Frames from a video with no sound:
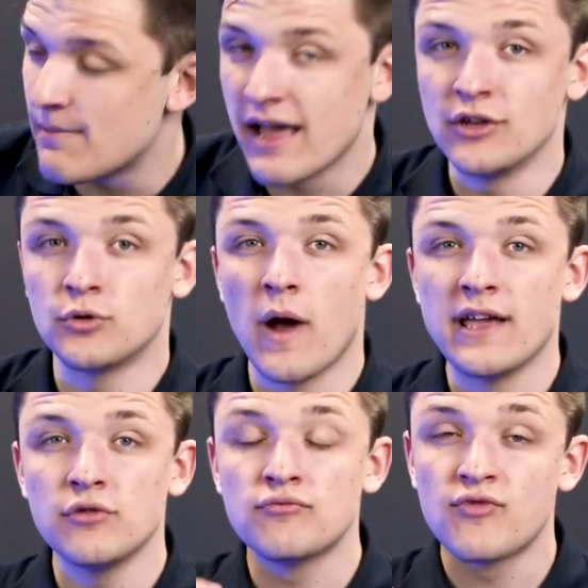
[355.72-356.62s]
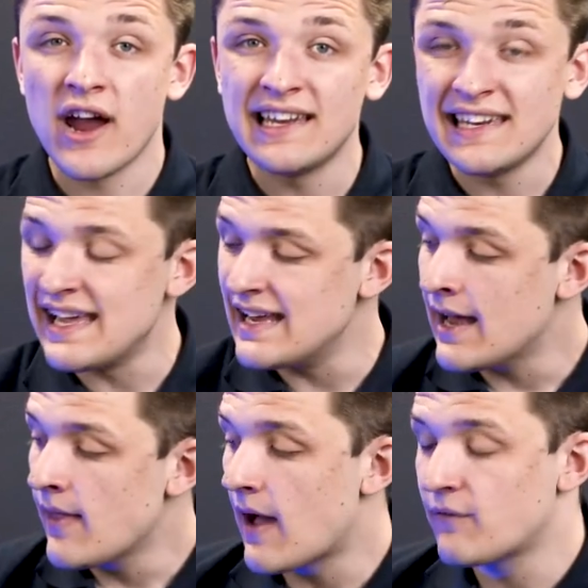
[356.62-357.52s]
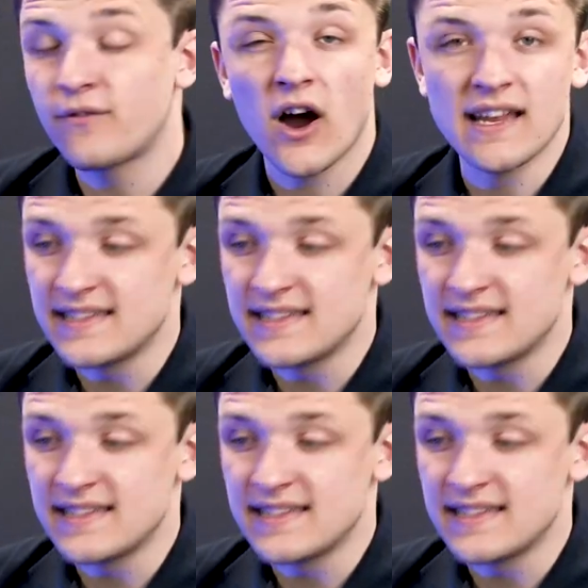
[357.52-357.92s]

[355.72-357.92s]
image where you really need that finer